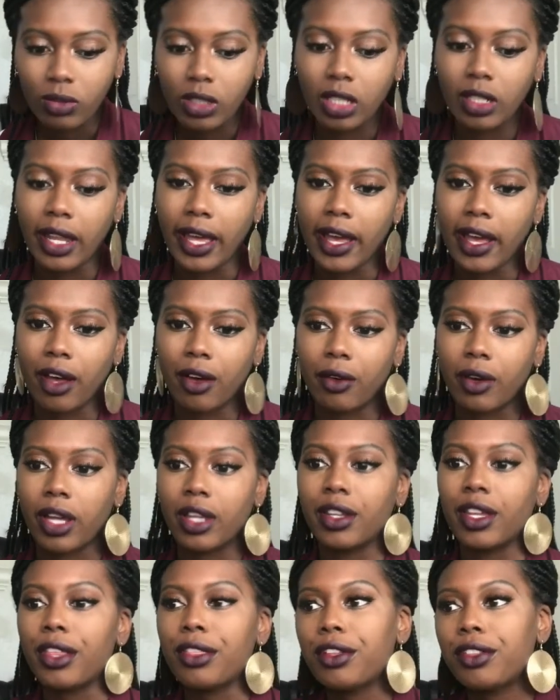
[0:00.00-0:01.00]
Now,
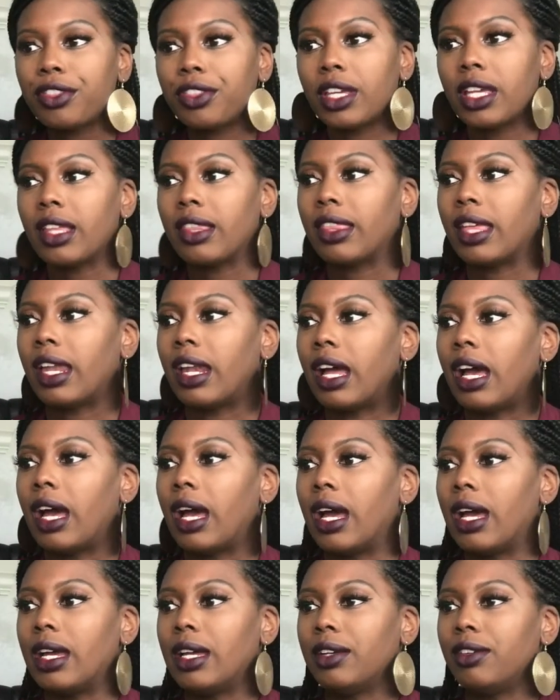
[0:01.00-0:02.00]
another thing that
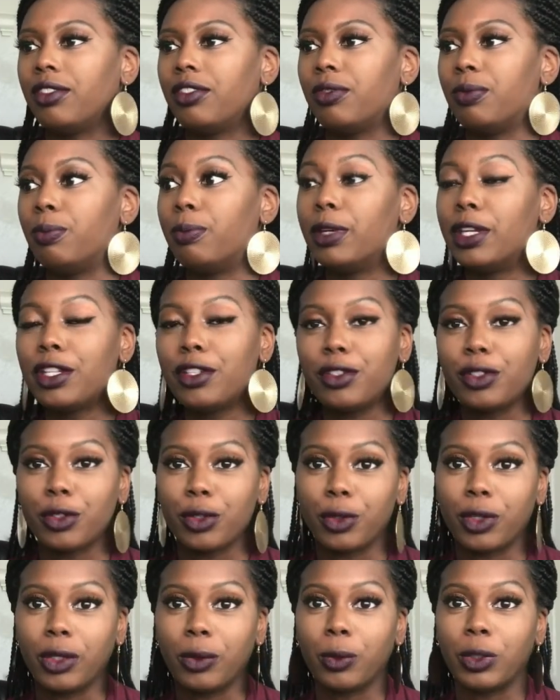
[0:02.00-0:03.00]
I've been
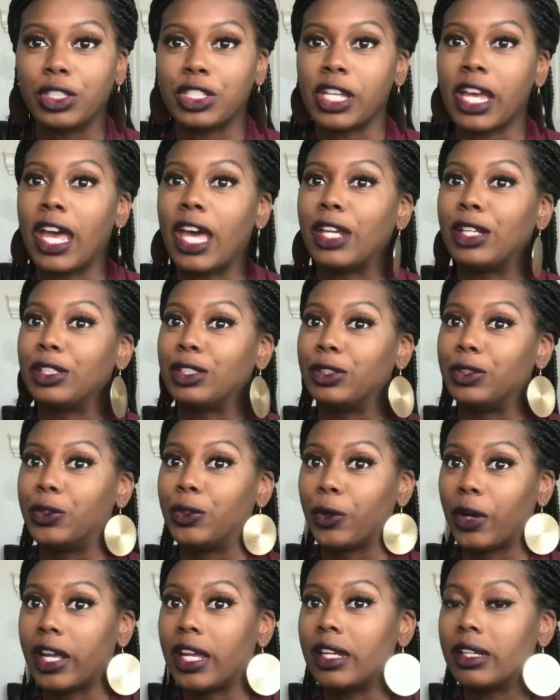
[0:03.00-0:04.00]
doing, which I had a
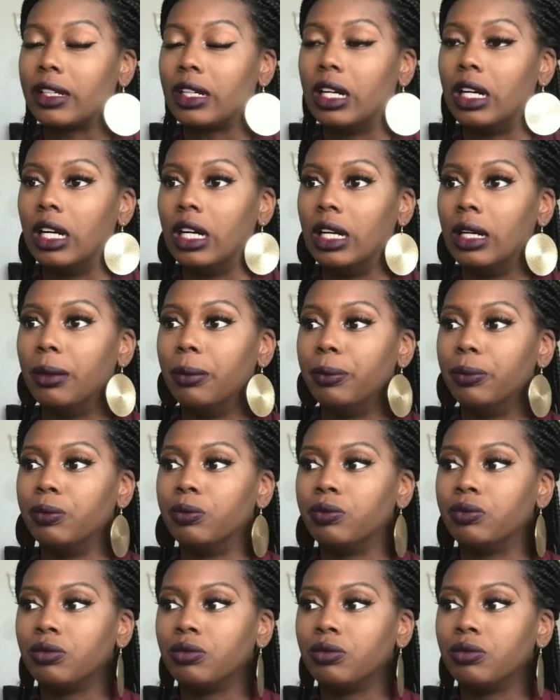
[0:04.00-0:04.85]
great another